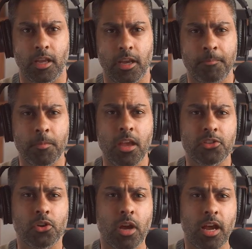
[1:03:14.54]
Yeah.
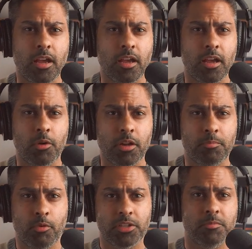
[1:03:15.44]
So I, I want to
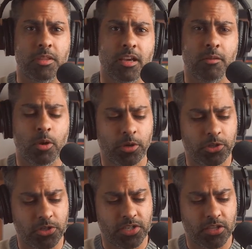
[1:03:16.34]
point something out about what you
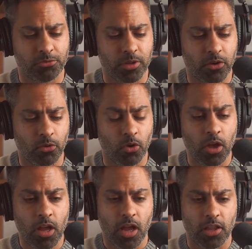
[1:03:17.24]
just said. It's really cool.
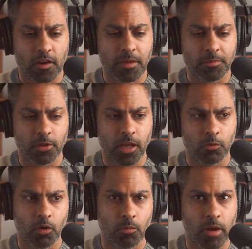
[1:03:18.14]
A lot of people like,
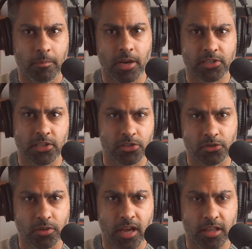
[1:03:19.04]
well, my boss doesn't
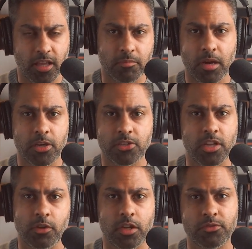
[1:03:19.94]
do that. Like my boss
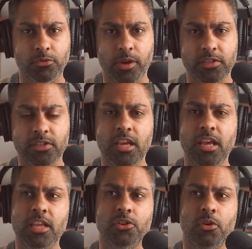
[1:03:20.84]
never gives a raise.
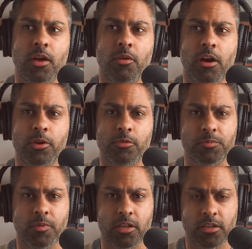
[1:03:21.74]
And so I, I want to
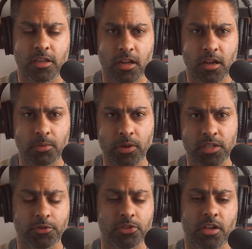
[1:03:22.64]
respond in a couple of
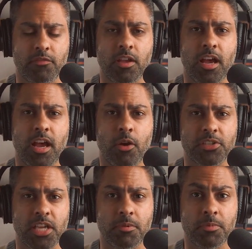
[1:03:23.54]
ways. First off, I
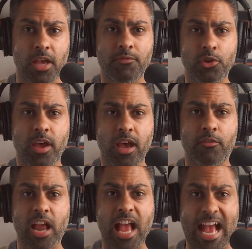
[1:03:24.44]
always ask people, have you
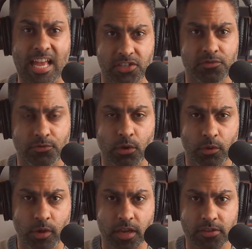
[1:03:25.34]
ever asked for a
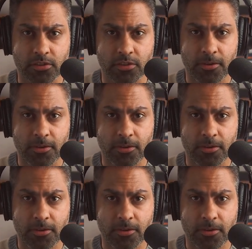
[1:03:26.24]
raise?